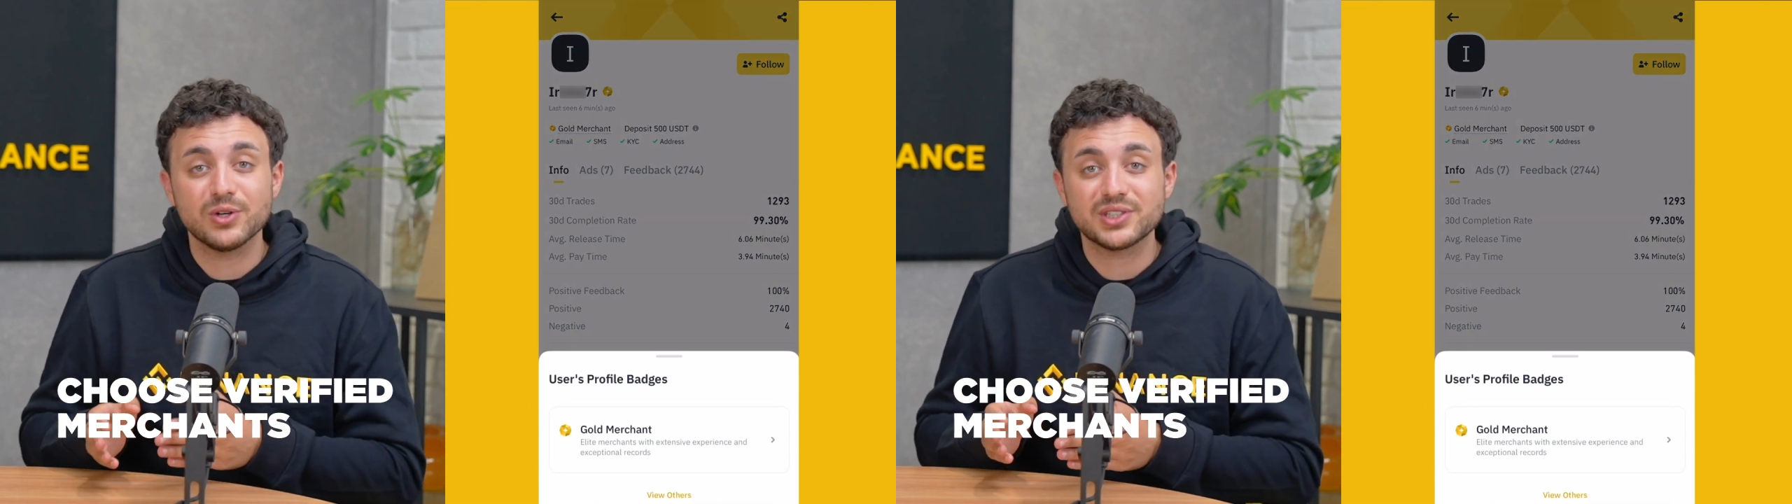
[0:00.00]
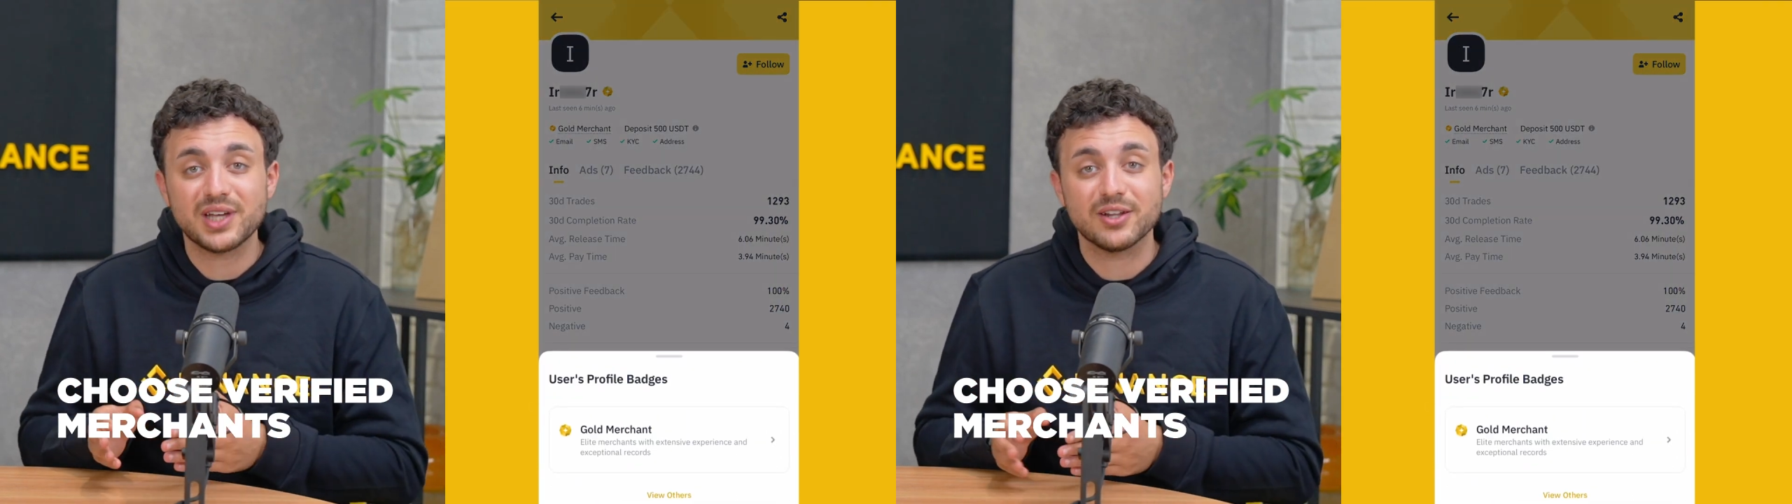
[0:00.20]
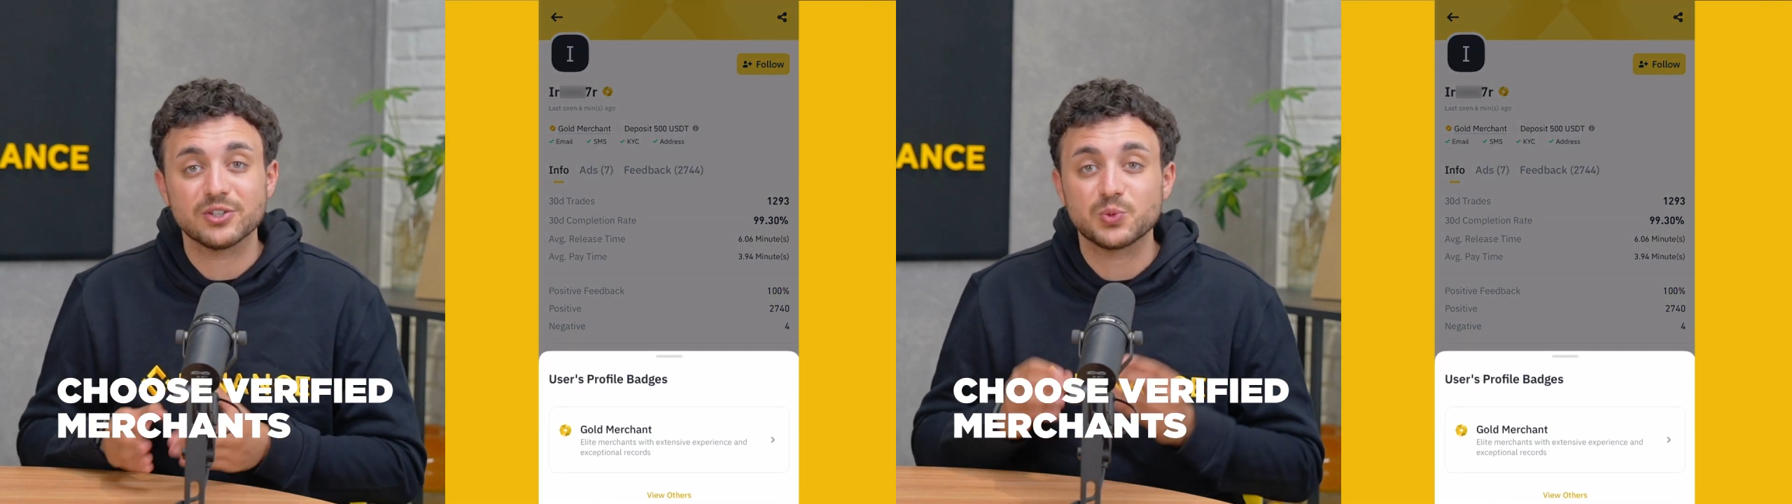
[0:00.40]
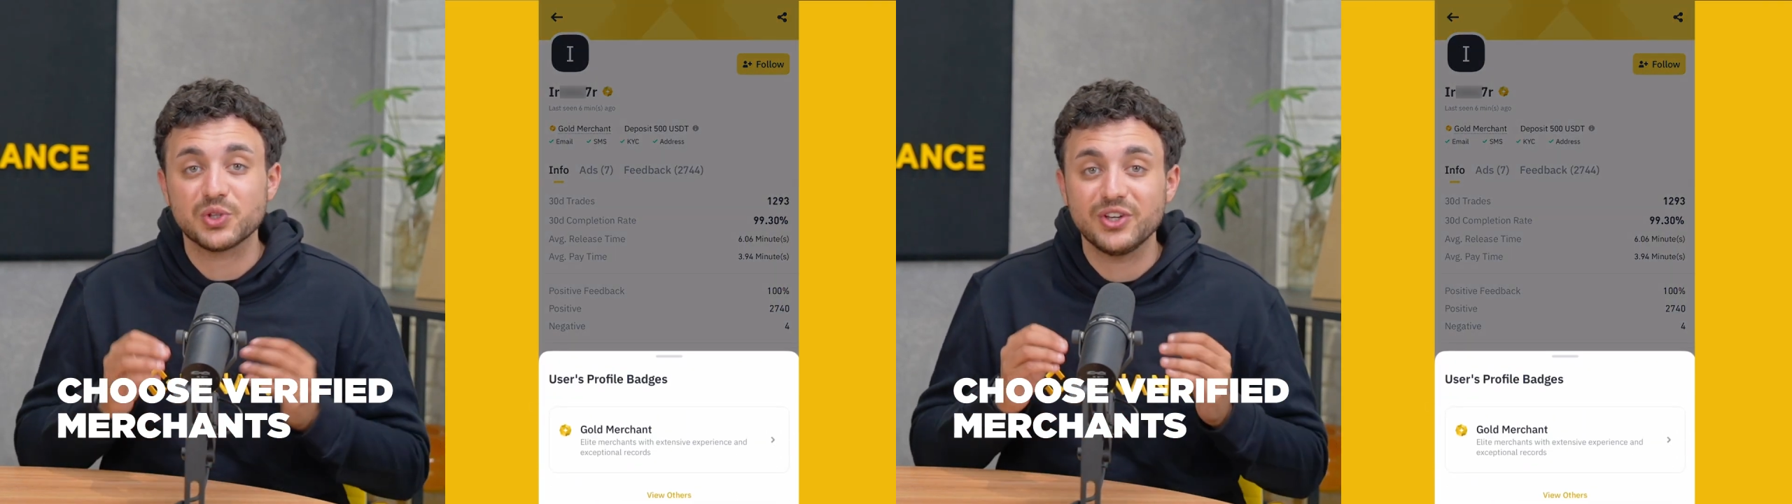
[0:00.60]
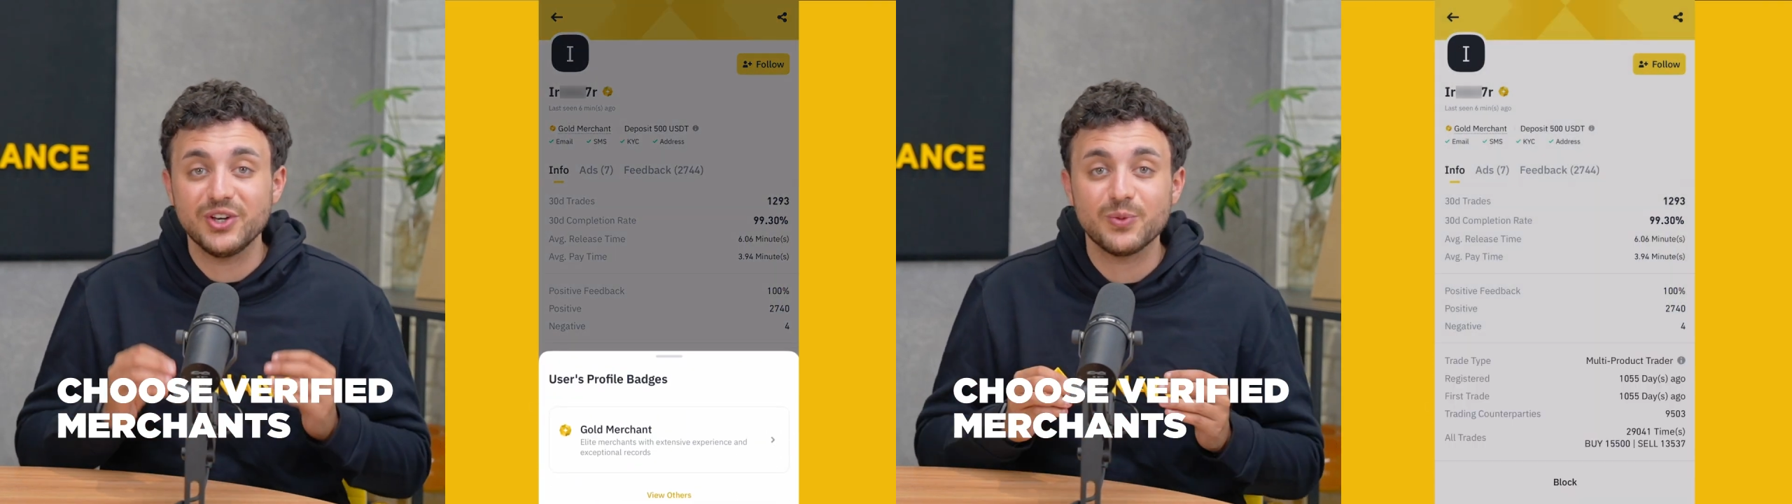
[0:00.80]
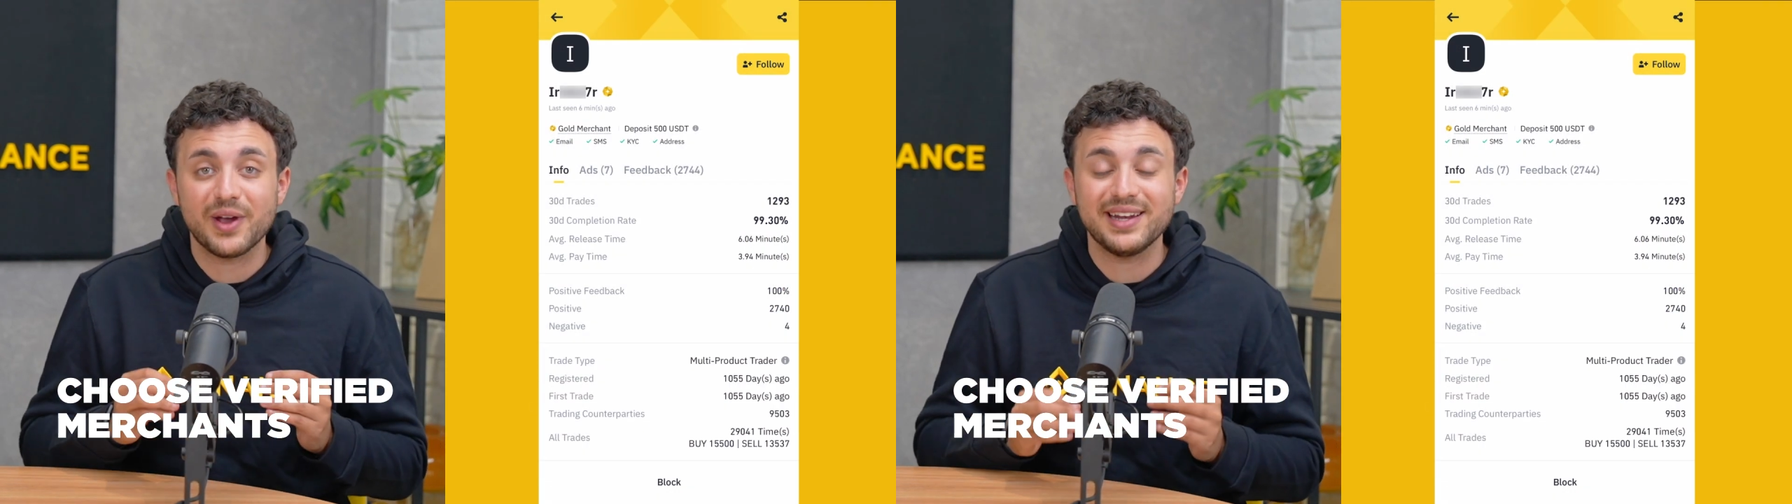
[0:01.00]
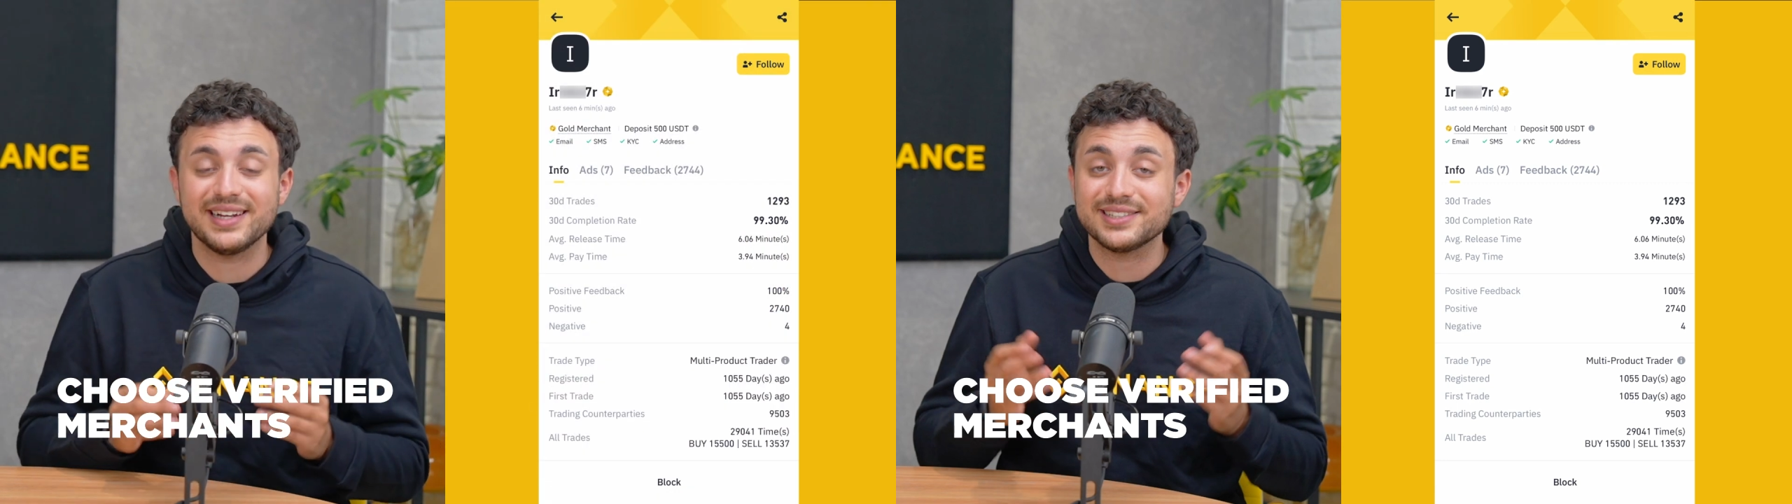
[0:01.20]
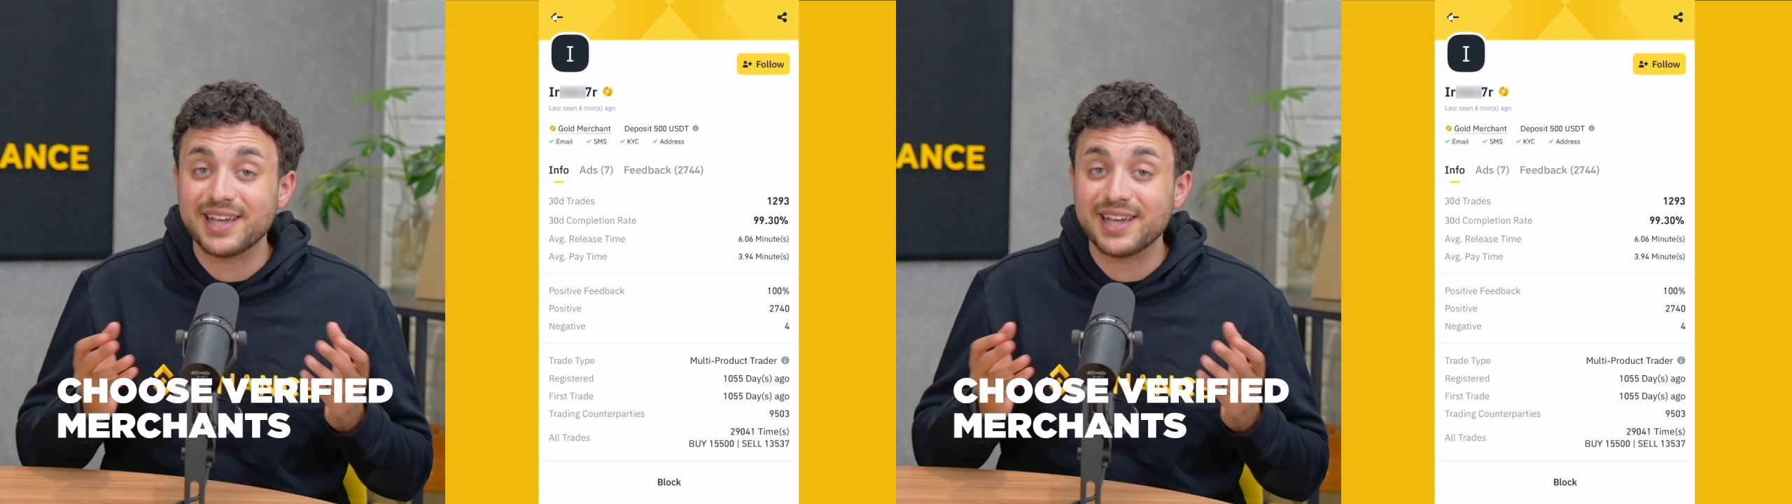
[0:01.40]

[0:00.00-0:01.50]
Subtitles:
sellers with good ratings